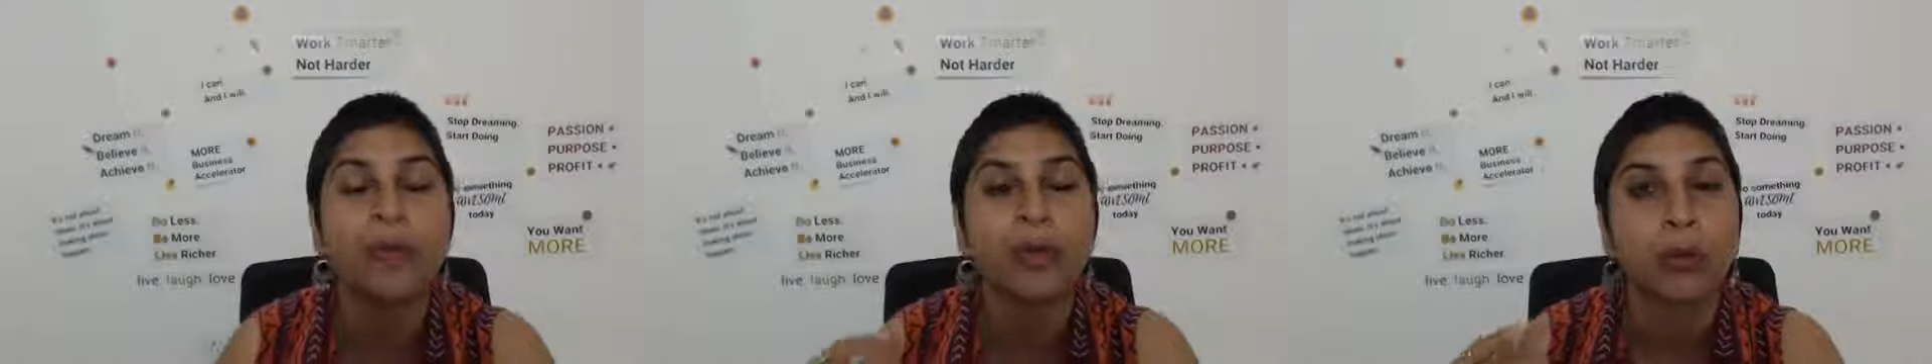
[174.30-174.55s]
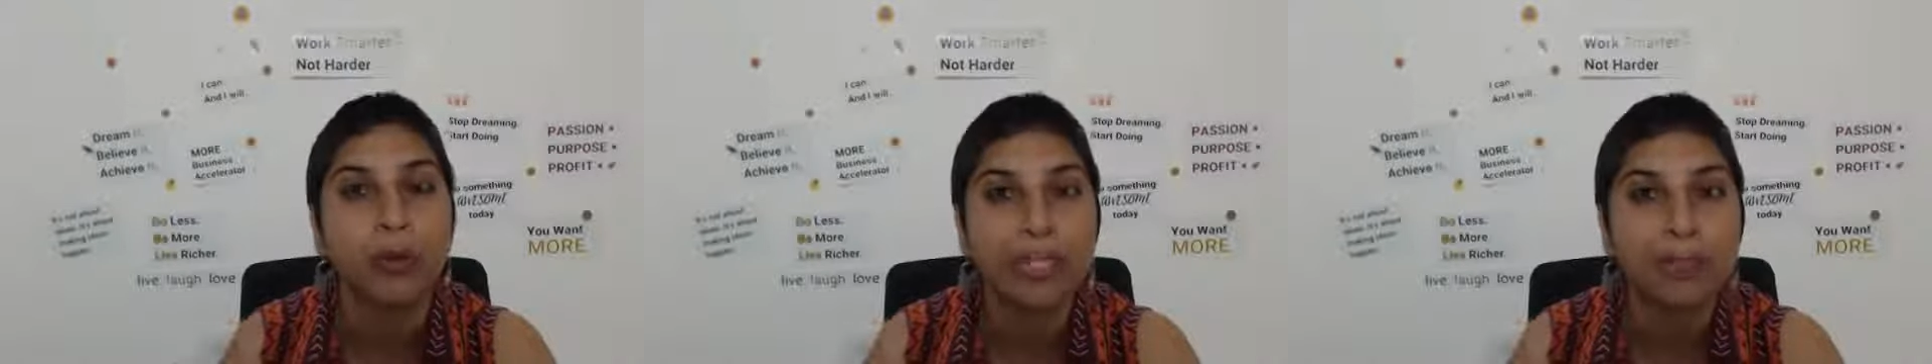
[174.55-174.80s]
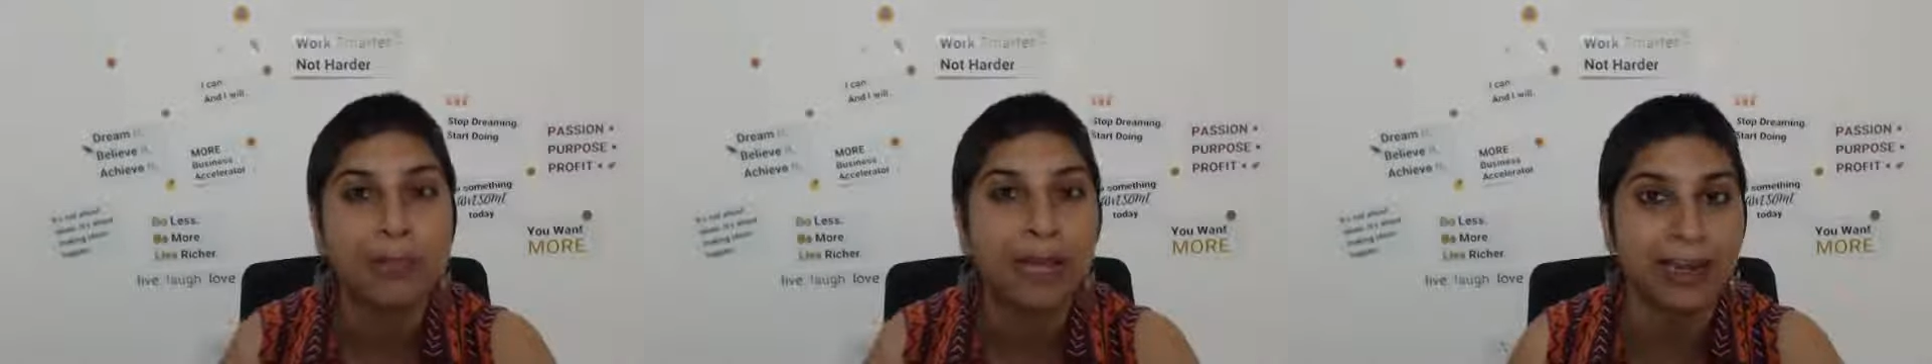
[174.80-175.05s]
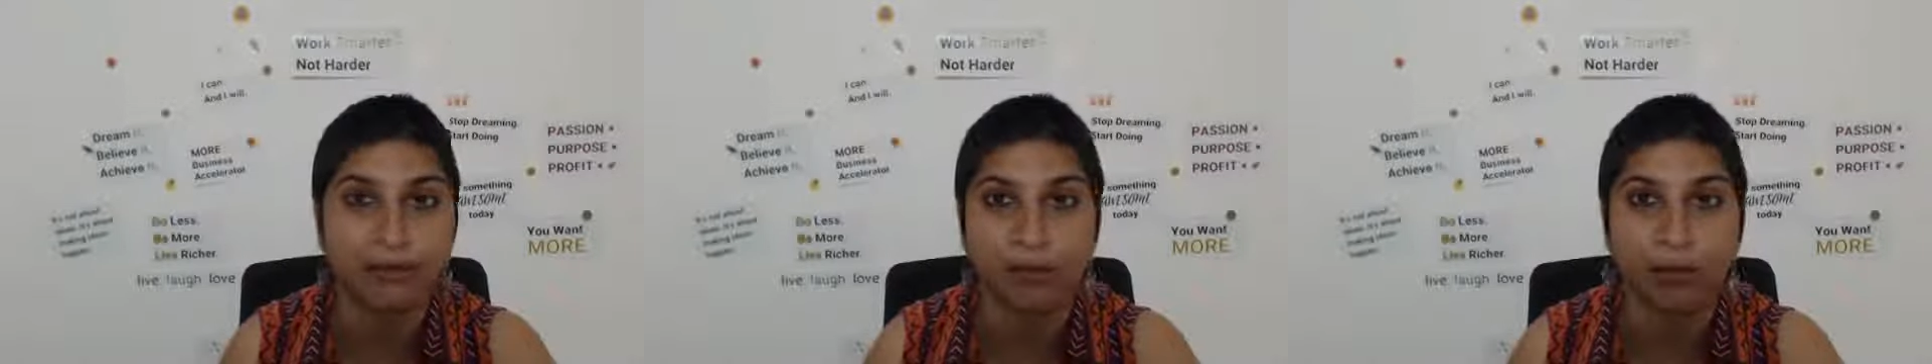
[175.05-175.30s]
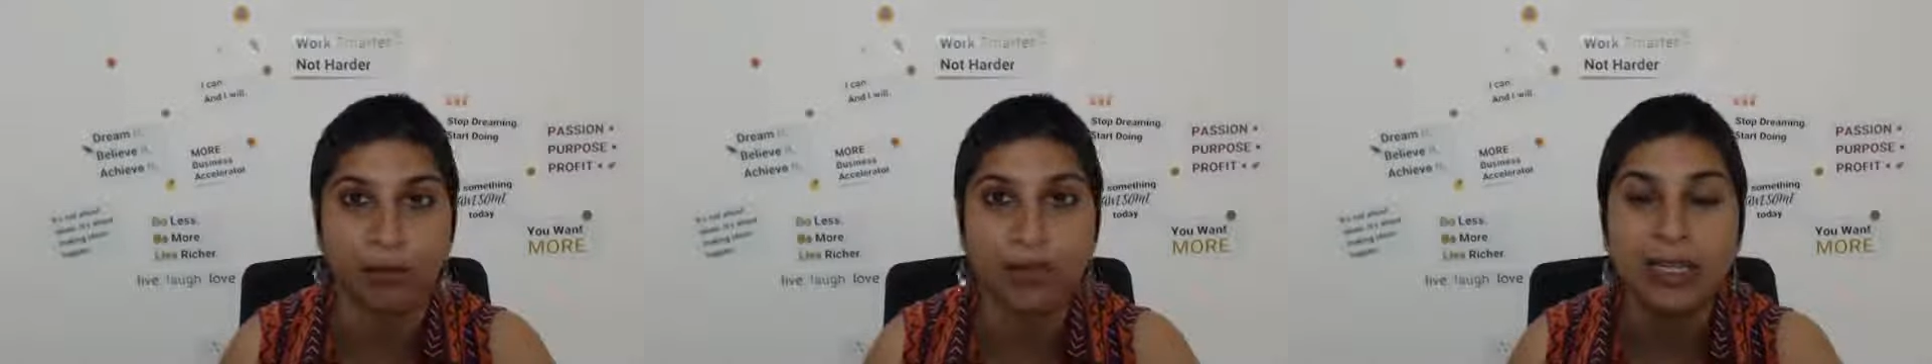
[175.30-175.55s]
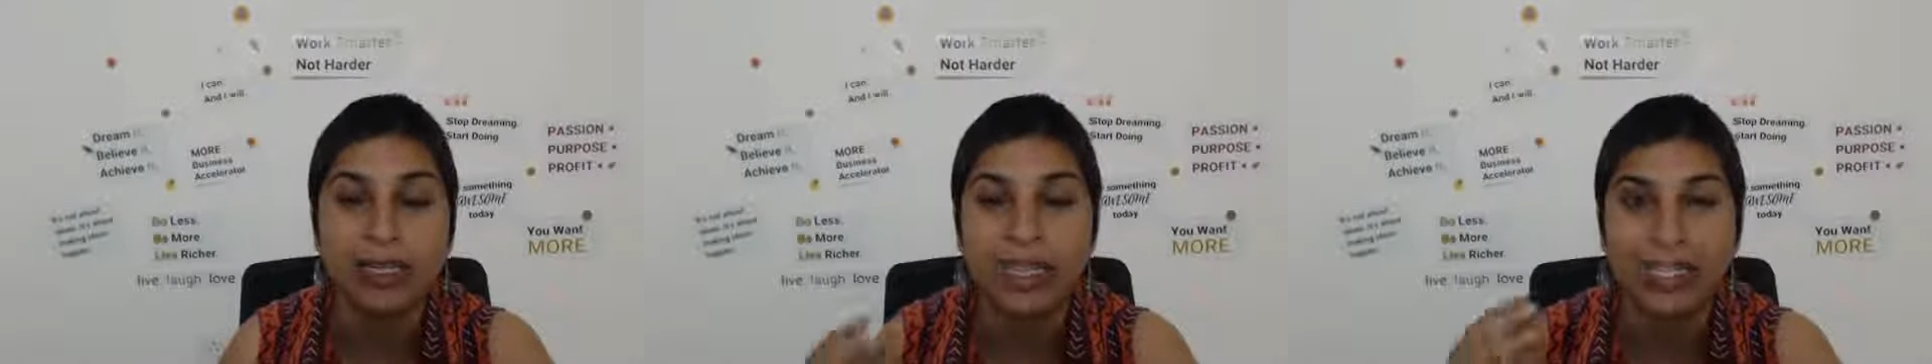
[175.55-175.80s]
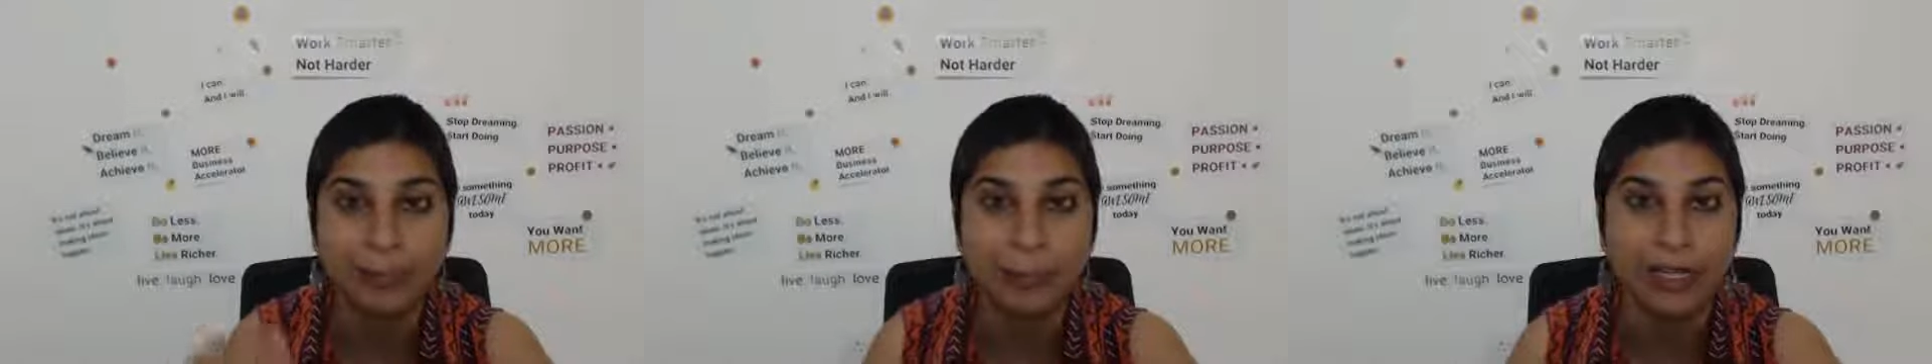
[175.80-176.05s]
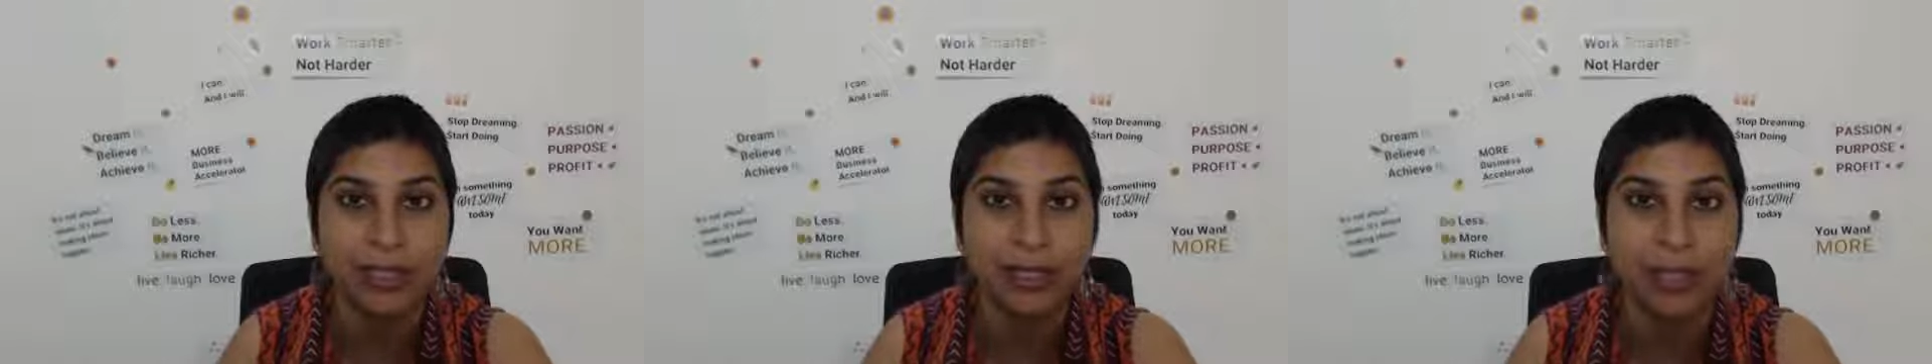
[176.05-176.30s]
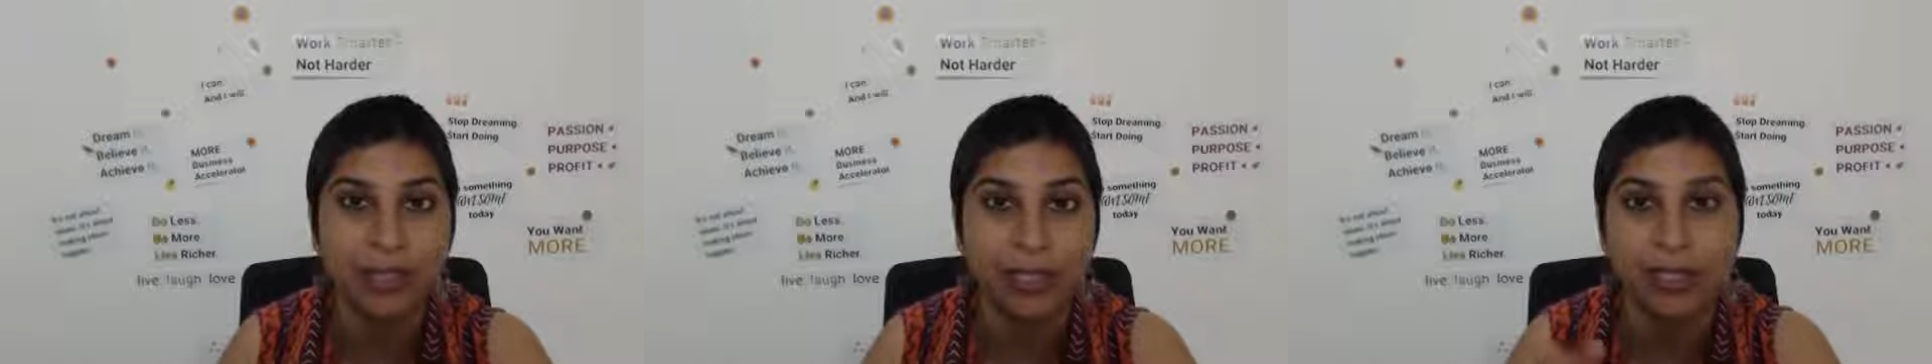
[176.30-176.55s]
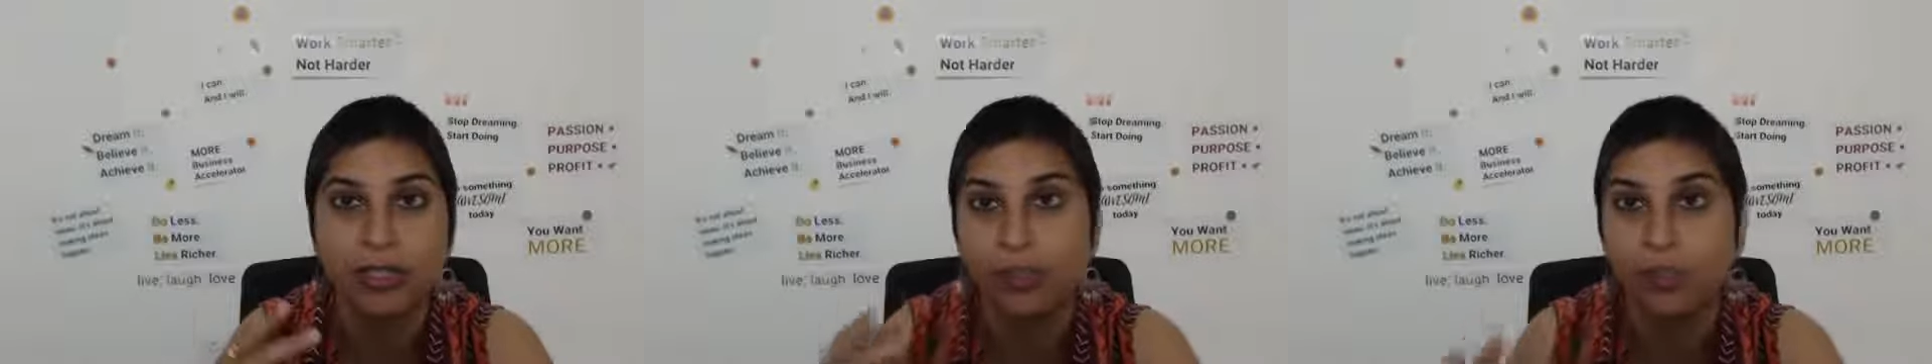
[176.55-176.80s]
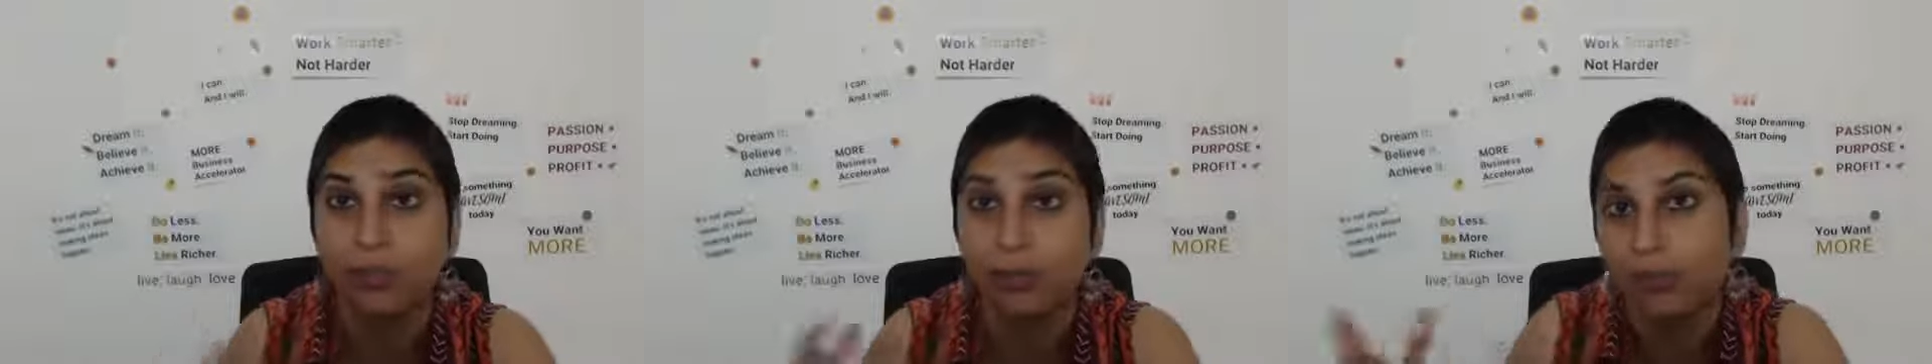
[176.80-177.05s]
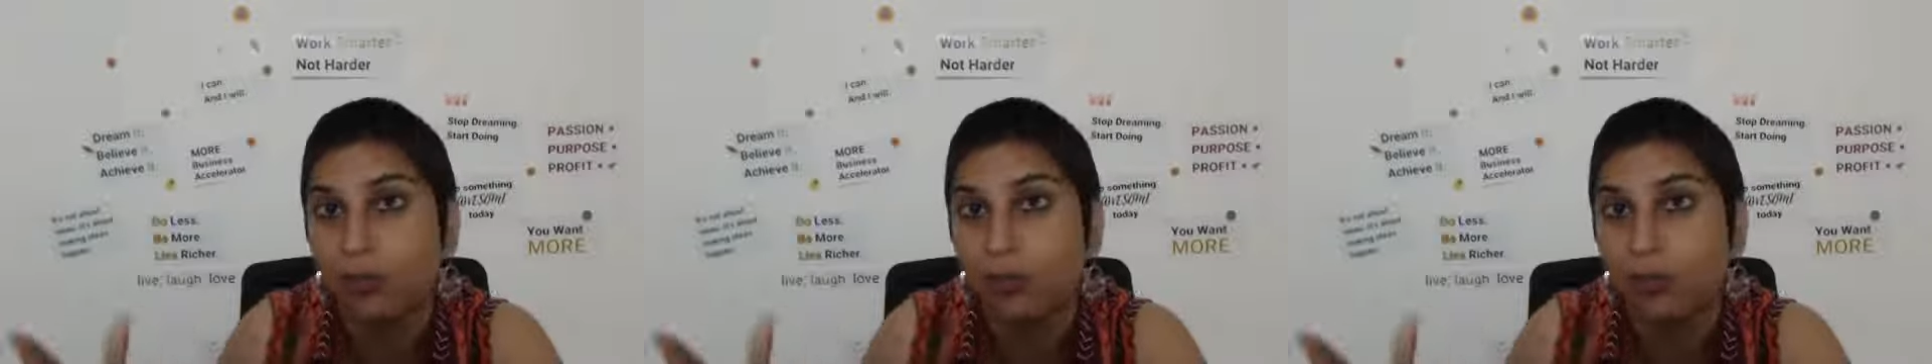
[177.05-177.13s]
which platform is better suited to